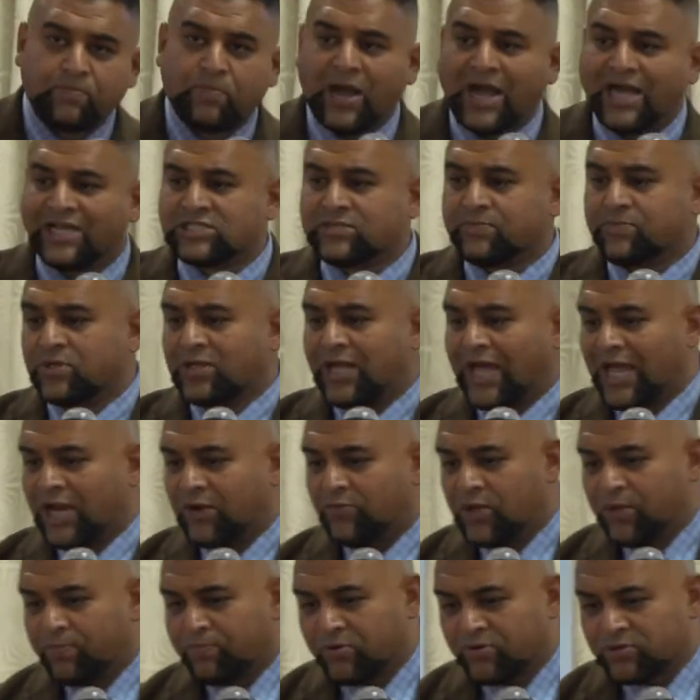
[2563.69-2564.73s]
possible, how do
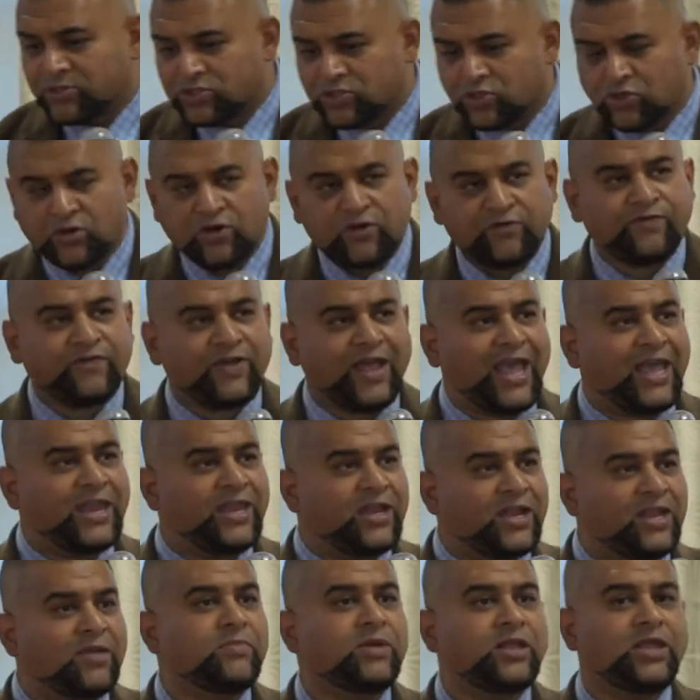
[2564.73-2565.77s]
we preserve
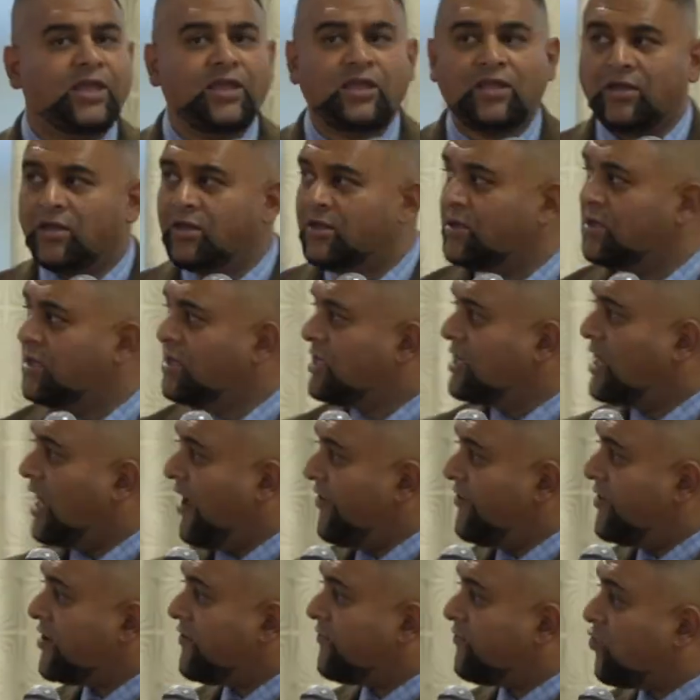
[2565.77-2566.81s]
anonymity?
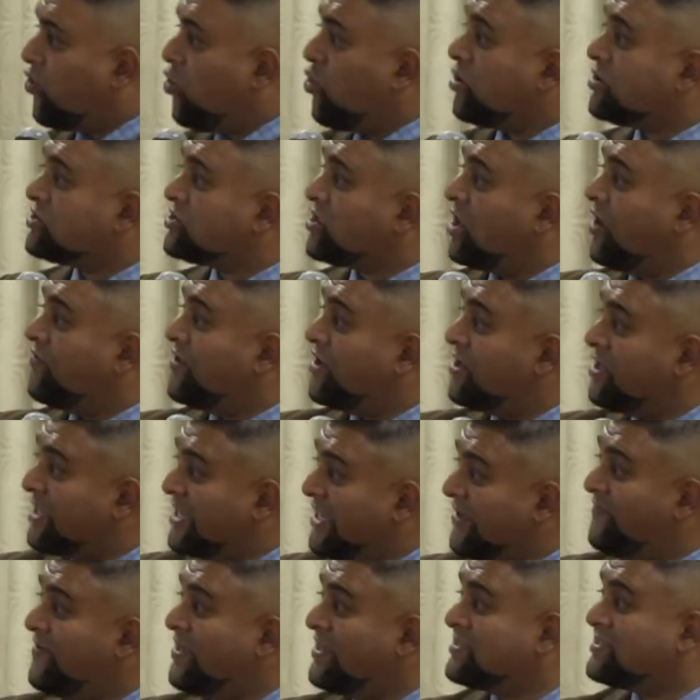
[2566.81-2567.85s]
And then, of course, on the
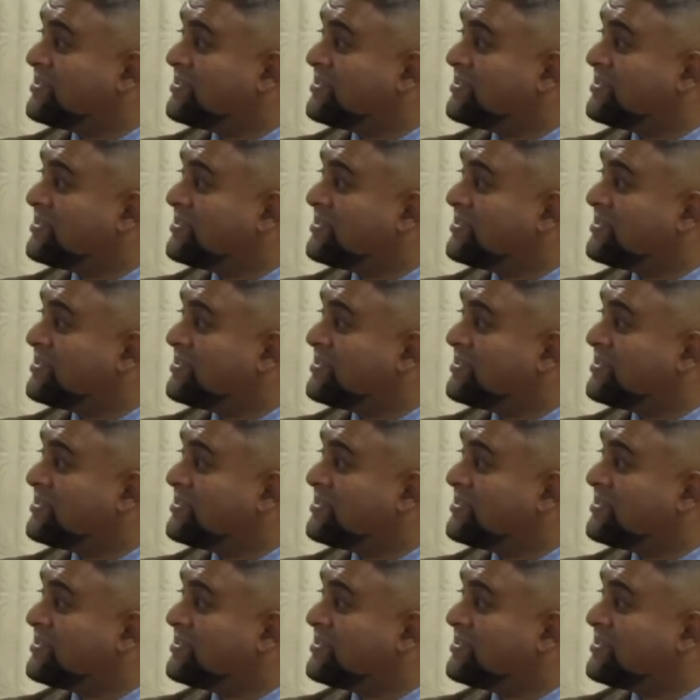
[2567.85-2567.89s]
living